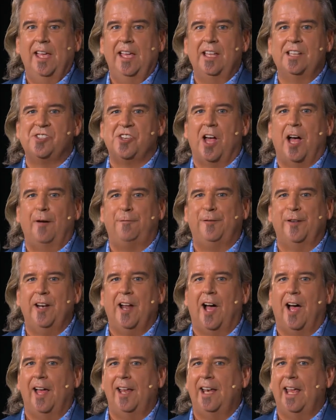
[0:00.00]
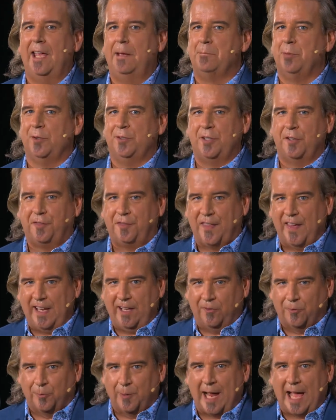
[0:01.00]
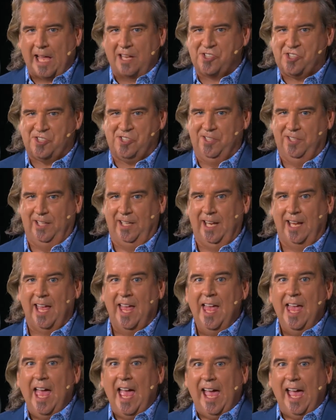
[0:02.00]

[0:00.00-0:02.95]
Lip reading: is often unable to think rationally